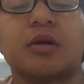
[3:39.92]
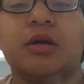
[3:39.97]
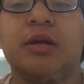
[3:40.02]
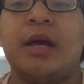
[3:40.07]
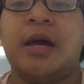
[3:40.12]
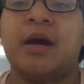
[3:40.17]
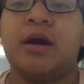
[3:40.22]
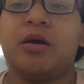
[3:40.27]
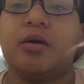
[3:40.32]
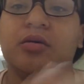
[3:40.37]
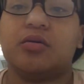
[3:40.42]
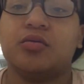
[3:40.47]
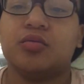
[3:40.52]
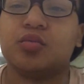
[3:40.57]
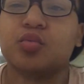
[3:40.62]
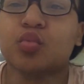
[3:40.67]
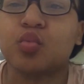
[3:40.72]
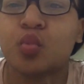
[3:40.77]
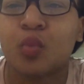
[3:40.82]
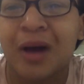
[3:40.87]
Now,
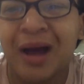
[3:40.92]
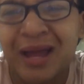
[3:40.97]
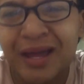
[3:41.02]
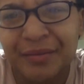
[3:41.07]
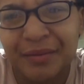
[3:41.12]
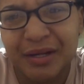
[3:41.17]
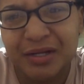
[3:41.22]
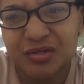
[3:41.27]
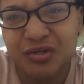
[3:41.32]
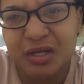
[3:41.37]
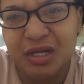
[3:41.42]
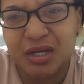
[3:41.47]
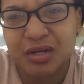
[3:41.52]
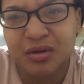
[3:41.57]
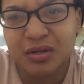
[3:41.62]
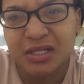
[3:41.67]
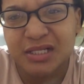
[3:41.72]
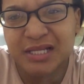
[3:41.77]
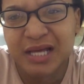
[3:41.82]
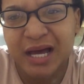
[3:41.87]
why am I drinking
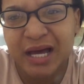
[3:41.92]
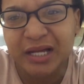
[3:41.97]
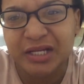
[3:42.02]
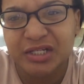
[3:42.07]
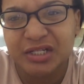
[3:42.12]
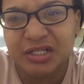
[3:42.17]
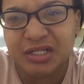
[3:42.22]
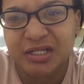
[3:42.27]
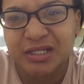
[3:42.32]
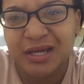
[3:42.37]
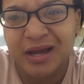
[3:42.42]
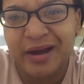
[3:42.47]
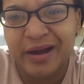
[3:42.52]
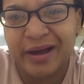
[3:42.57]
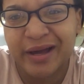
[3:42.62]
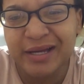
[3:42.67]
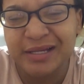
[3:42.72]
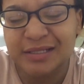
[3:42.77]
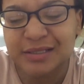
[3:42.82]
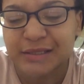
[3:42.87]
all this hot shit, y'all
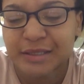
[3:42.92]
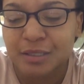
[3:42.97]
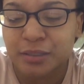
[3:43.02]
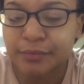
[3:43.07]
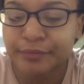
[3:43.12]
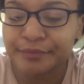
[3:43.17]
ask?